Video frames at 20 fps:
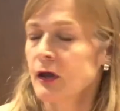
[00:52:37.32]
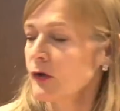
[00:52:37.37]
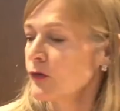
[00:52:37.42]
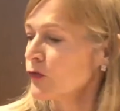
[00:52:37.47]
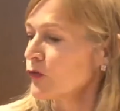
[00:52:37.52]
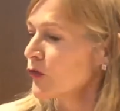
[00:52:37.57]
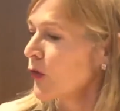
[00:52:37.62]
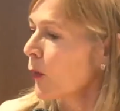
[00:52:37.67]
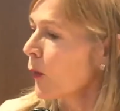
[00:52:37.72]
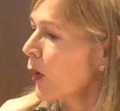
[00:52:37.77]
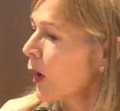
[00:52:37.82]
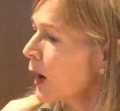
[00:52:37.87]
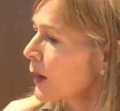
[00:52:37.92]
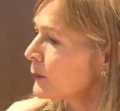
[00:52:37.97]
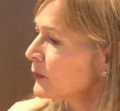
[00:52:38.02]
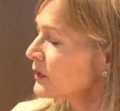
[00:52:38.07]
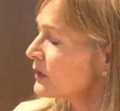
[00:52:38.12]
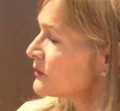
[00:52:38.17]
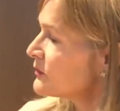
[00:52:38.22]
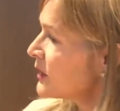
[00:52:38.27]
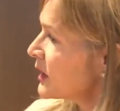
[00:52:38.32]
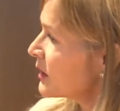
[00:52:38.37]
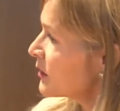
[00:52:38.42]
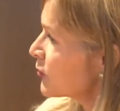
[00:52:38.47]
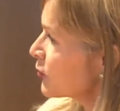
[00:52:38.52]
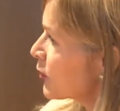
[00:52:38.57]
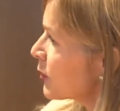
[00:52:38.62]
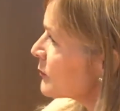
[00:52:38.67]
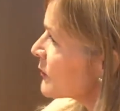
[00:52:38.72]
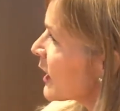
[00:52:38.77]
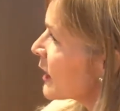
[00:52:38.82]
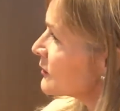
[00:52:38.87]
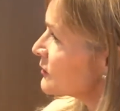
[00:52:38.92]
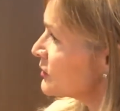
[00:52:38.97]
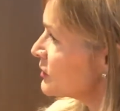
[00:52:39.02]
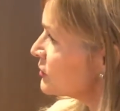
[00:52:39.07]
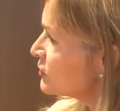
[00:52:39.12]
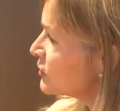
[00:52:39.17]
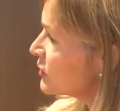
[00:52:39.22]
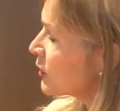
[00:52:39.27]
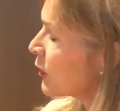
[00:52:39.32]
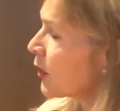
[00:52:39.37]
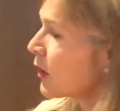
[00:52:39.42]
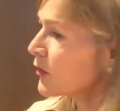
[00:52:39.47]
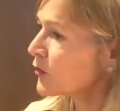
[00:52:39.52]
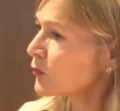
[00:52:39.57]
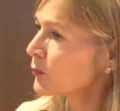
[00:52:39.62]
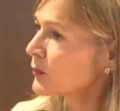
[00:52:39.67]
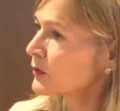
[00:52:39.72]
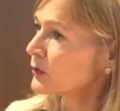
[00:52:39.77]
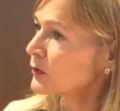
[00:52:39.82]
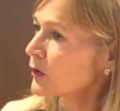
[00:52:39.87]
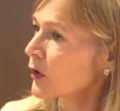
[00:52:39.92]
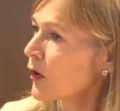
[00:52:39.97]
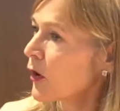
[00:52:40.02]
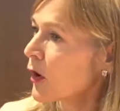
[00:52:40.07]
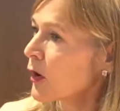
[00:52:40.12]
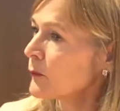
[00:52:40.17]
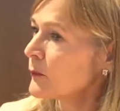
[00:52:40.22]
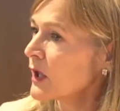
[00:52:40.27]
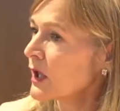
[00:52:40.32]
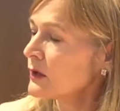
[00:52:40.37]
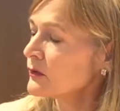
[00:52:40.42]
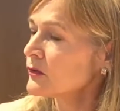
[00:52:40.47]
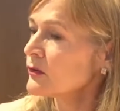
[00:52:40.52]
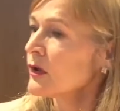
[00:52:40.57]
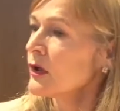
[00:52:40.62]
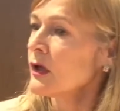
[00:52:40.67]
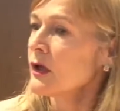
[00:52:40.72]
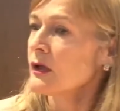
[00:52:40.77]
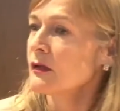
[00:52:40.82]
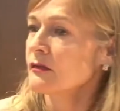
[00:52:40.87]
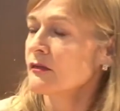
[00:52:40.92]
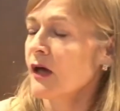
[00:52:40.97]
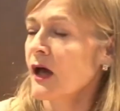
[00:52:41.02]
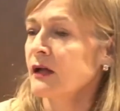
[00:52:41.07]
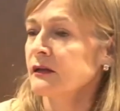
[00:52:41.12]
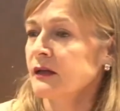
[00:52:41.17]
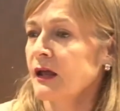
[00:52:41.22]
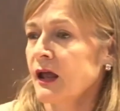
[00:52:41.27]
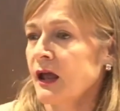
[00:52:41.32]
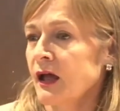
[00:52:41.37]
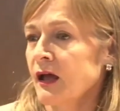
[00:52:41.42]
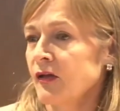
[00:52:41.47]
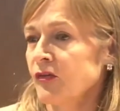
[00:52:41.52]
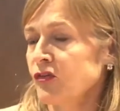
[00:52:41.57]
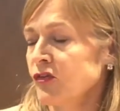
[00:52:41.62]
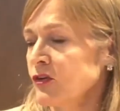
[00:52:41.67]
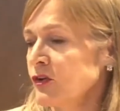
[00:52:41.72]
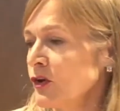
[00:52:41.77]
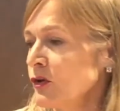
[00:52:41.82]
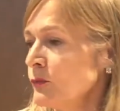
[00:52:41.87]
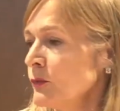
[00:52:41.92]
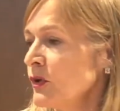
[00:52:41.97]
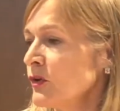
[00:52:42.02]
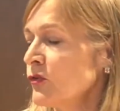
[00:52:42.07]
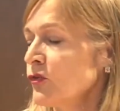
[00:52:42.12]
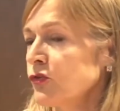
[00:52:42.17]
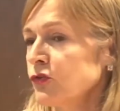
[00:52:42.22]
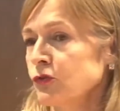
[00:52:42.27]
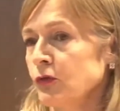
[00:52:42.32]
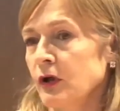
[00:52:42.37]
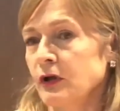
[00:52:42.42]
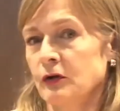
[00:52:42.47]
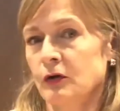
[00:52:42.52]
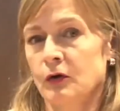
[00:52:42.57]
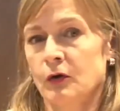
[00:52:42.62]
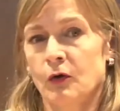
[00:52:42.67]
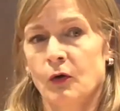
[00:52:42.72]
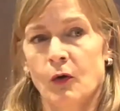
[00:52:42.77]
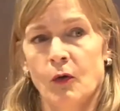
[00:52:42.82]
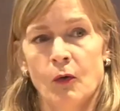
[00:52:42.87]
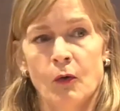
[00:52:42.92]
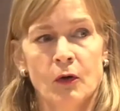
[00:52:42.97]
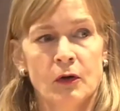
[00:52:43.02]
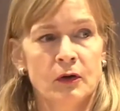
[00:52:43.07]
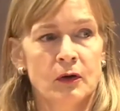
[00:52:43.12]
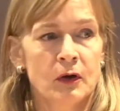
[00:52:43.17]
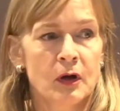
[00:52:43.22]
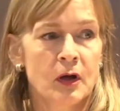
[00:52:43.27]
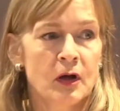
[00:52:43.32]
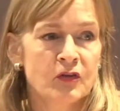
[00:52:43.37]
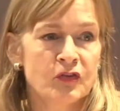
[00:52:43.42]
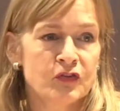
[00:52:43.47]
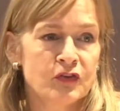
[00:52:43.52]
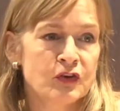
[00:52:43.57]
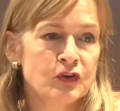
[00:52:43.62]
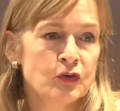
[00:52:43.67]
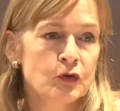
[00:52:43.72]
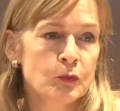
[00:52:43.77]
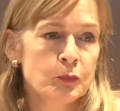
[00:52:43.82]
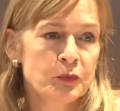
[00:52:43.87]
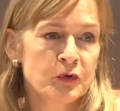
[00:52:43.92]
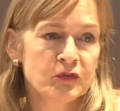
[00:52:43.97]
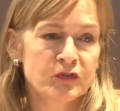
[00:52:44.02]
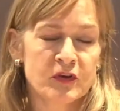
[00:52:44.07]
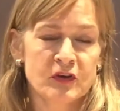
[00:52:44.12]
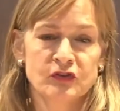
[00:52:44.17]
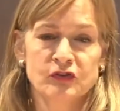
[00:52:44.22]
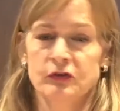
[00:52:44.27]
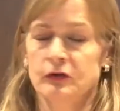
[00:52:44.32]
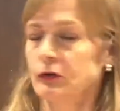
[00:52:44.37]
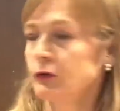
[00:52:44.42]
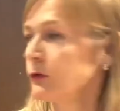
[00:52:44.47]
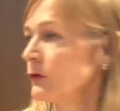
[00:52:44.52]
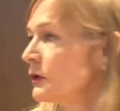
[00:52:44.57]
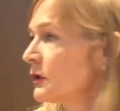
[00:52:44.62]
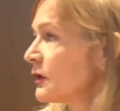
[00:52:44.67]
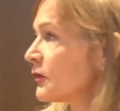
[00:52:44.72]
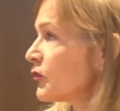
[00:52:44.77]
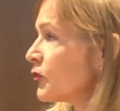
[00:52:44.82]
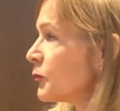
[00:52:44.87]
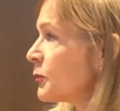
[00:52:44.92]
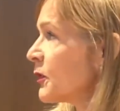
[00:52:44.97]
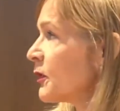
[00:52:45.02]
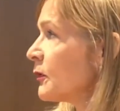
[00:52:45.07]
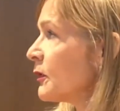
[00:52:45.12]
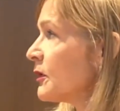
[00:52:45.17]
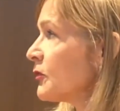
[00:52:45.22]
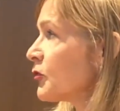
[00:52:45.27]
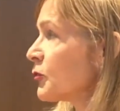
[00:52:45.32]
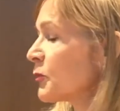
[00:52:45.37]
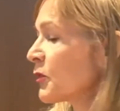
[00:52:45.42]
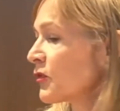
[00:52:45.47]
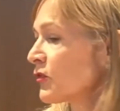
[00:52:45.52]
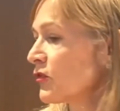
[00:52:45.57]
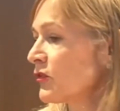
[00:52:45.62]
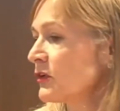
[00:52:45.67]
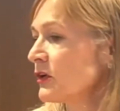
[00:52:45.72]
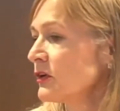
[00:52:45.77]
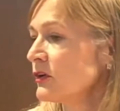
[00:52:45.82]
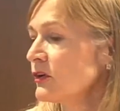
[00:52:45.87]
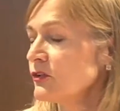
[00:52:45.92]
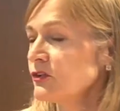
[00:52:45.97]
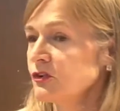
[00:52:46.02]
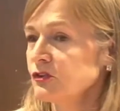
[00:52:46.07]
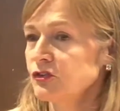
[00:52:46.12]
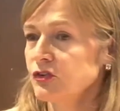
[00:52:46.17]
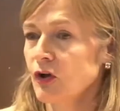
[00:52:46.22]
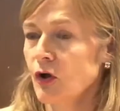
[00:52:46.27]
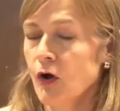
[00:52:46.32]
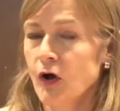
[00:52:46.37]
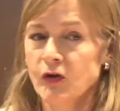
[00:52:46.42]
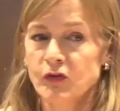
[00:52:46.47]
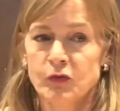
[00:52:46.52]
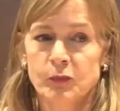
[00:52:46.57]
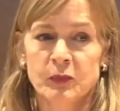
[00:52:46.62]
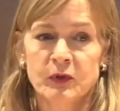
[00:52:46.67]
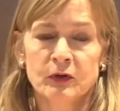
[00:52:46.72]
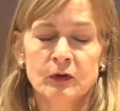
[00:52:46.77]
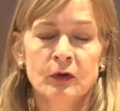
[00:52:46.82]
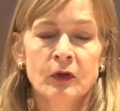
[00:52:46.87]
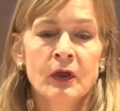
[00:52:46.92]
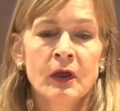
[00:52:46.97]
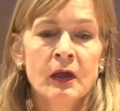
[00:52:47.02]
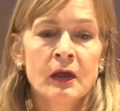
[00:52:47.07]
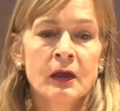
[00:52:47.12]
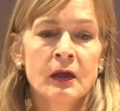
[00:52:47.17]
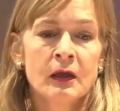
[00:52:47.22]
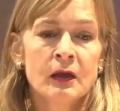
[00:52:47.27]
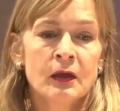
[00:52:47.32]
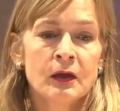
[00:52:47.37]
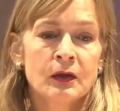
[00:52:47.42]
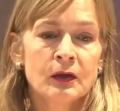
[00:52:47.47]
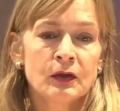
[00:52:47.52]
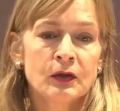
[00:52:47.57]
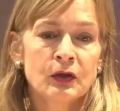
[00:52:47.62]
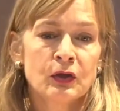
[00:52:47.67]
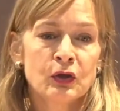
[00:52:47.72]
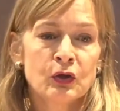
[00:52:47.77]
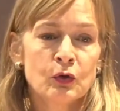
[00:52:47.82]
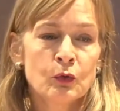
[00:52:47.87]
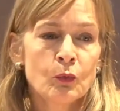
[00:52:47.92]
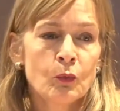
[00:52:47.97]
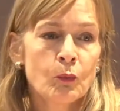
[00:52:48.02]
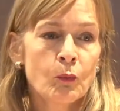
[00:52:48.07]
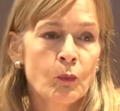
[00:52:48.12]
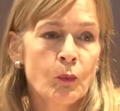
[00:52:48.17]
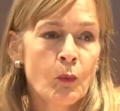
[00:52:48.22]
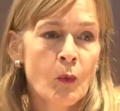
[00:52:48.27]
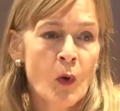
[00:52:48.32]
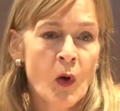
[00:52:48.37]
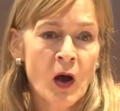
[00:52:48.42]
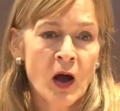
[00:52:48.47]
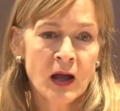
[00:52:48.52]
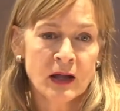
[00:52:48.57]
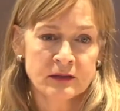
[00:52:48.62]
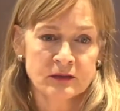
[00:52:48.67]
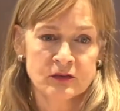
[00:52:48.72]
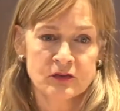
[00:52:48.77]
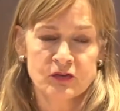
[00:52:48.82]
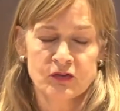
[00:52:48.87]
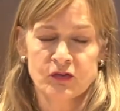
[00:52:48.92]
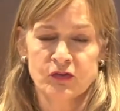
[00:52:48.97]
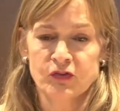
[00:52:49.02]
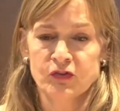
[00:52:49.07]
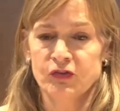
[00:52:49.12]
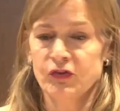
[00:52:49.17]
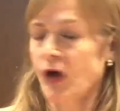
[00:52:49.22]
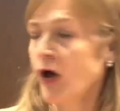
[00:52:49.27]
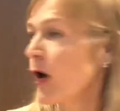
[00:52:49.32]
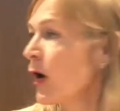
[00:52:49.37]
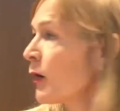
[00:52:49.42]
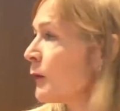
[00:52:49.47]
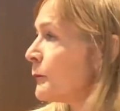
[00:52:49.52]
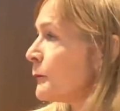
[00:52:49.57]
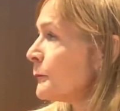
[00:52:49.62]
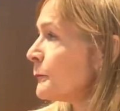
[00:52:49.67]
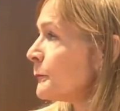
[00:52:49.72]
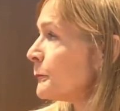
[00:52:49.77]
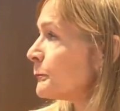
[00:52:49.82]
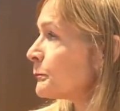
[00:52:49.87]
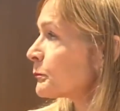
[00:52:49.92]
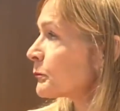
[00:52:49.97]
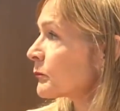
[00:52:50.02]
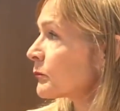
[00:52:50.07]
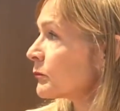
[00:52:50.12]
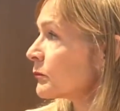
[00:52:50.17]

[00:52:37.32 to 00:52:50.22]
So I'm going to take from that teaching hospital comment that as an administrator or a senior professional or an experienced person in a teaching hospital, you want some